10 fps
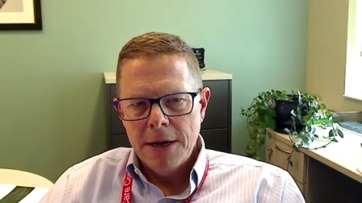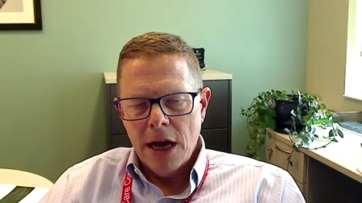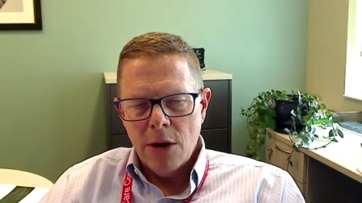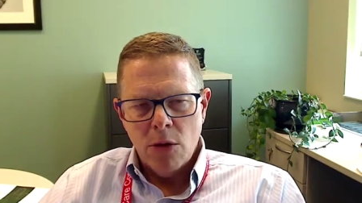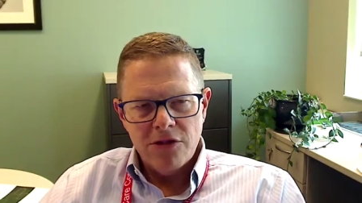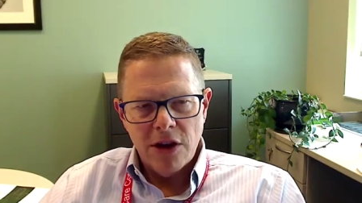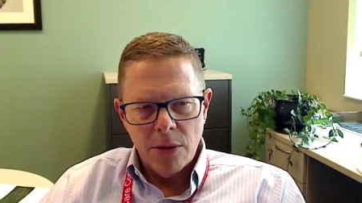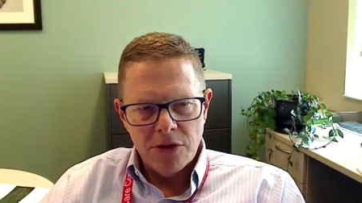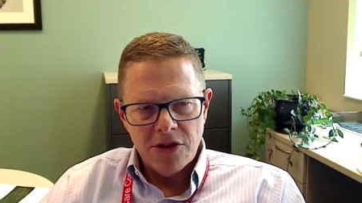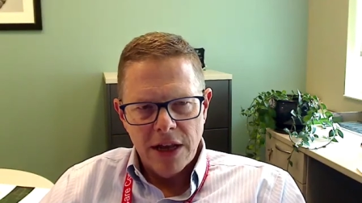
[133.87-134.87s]
And once I
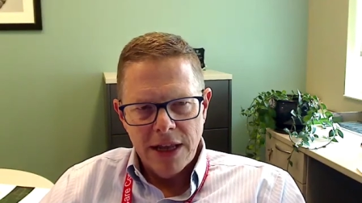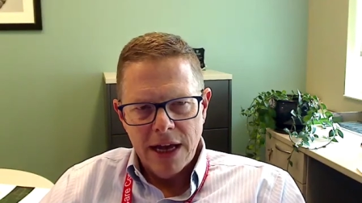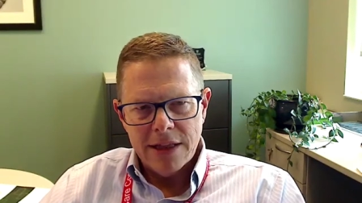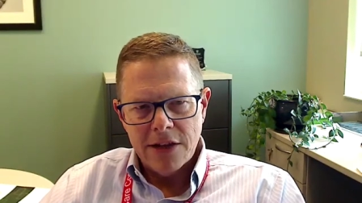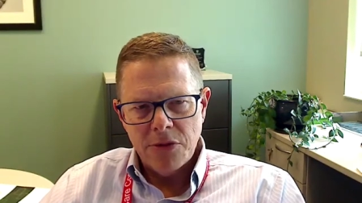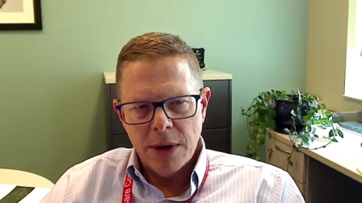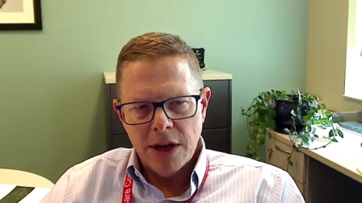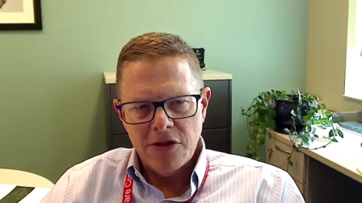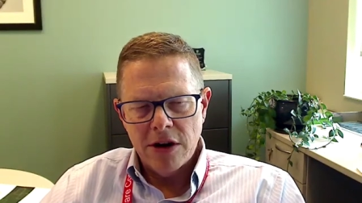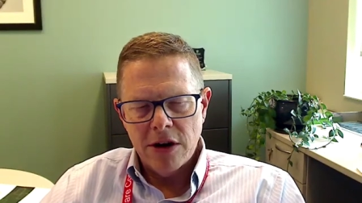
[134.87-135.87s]
was done that, that's when I
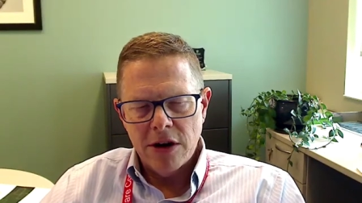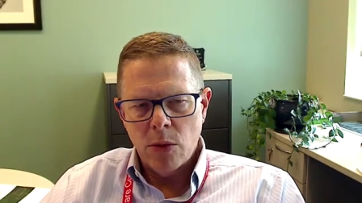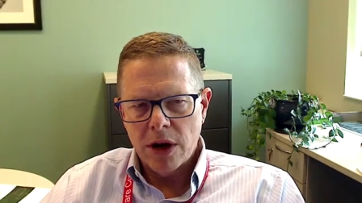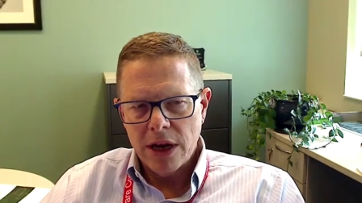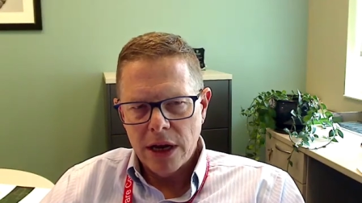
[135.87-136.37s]
started working.